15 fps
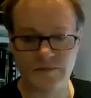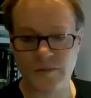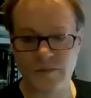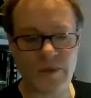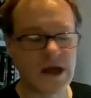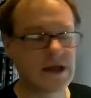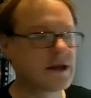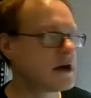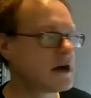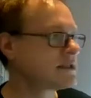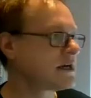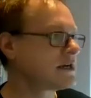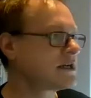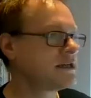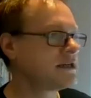those
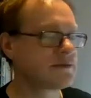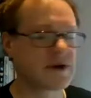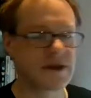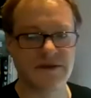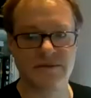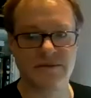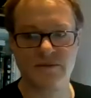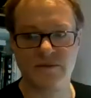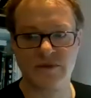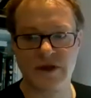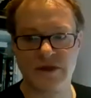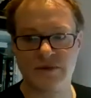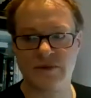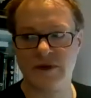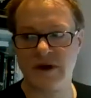I use with
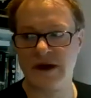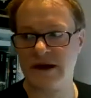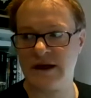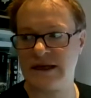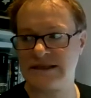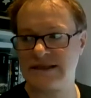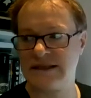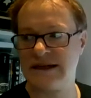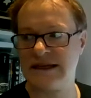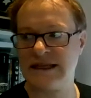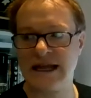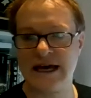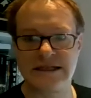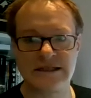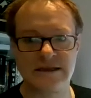a slightly
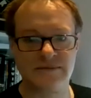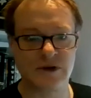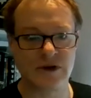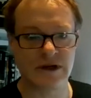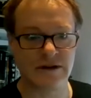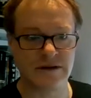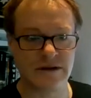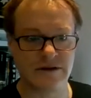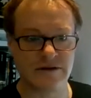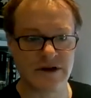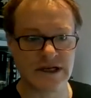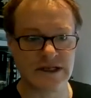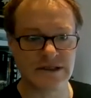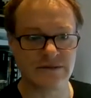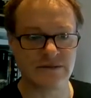later model of the
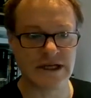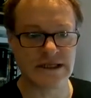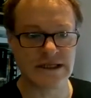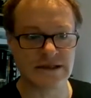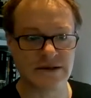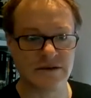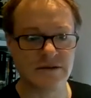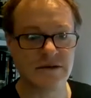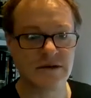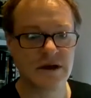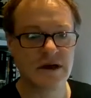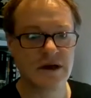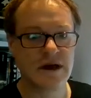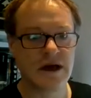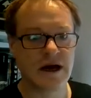Greaseweazel.
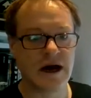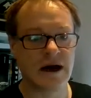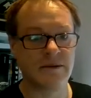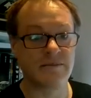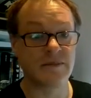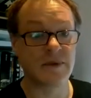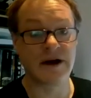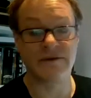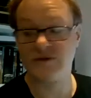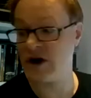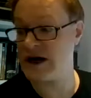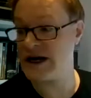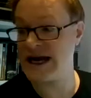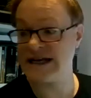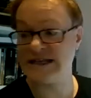I've got
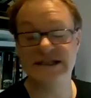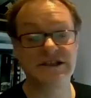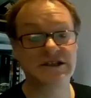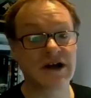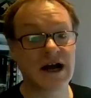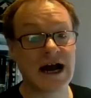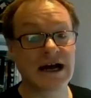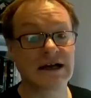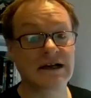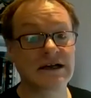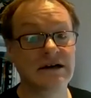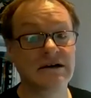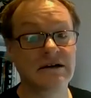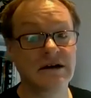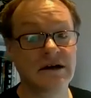an 80-track
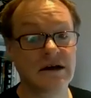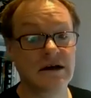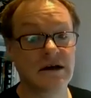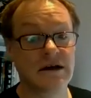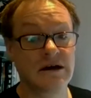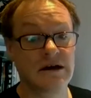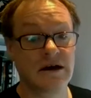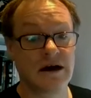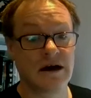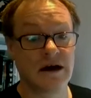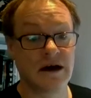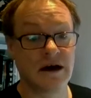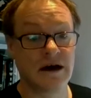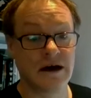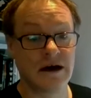
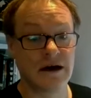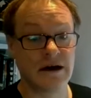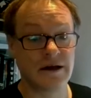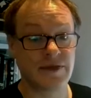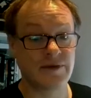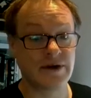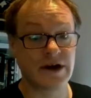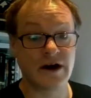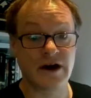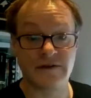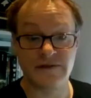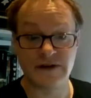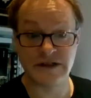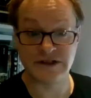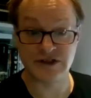
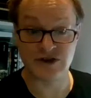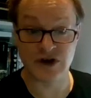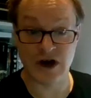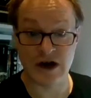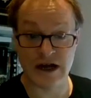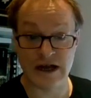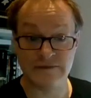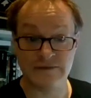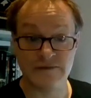3.5" drive.